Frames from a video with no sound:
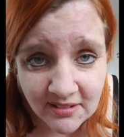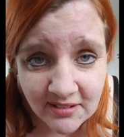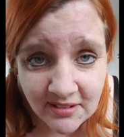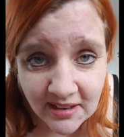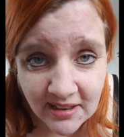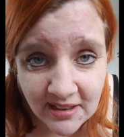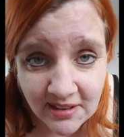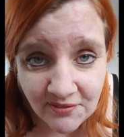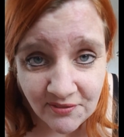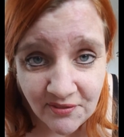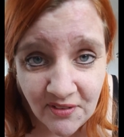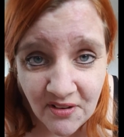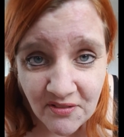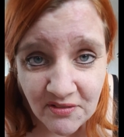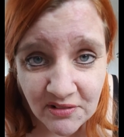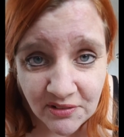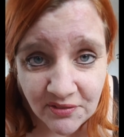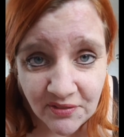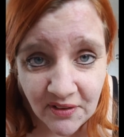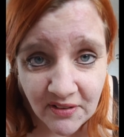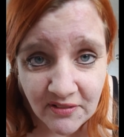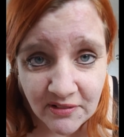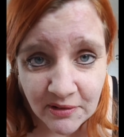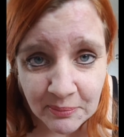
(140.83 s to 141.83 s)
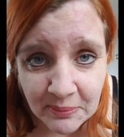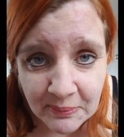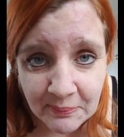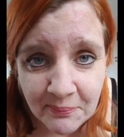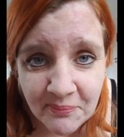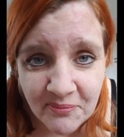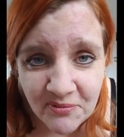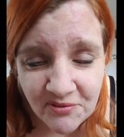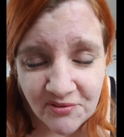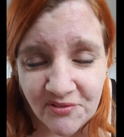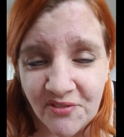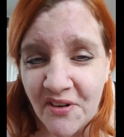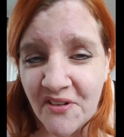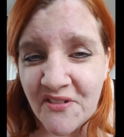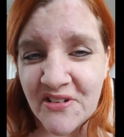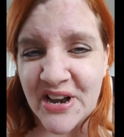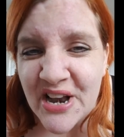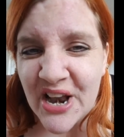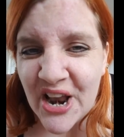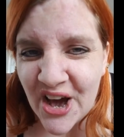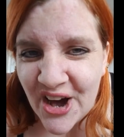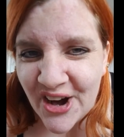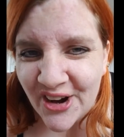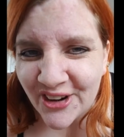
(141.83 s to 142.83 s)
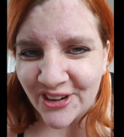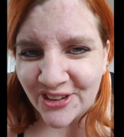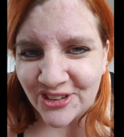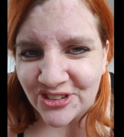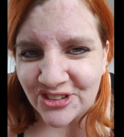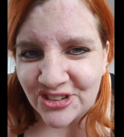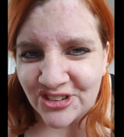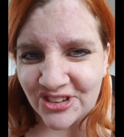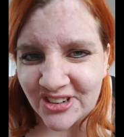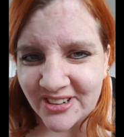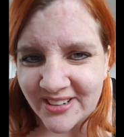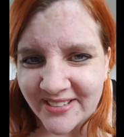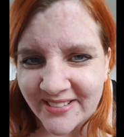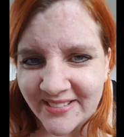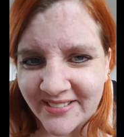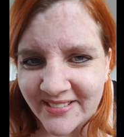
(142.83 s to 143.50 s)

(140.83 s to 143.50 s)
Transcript: So they're very, very, very large